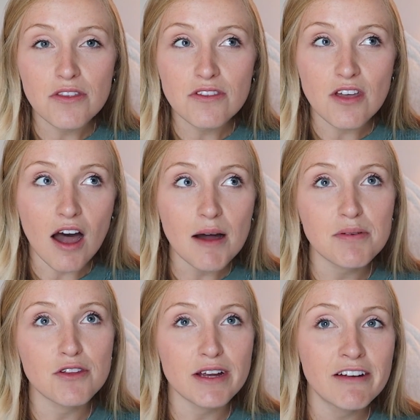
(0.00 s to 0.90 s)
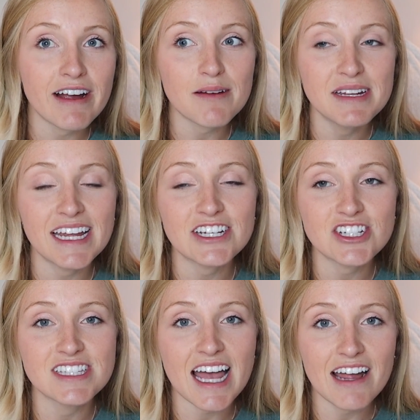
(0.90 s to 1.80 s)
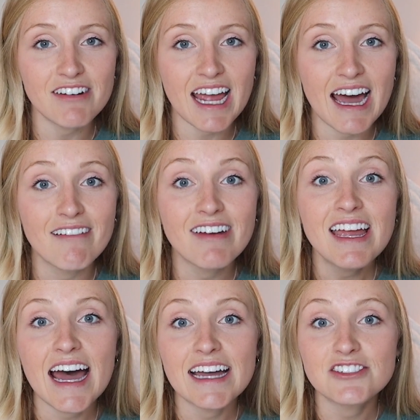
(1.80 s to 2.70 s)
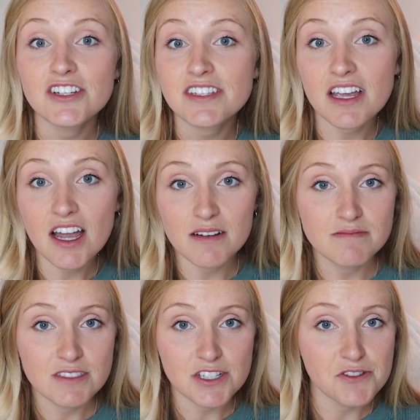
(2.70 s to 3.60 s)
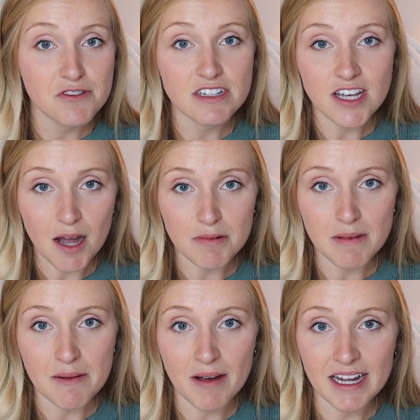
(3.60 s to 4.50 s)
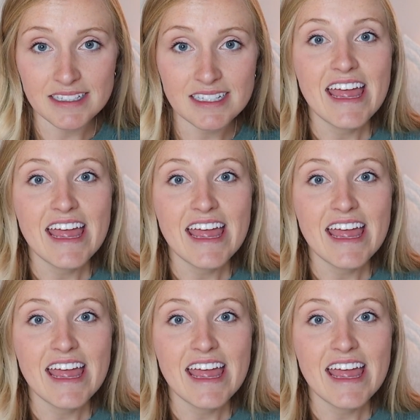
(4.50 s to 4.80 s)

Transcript: top three recommendations I would have that just come to the top of my mind.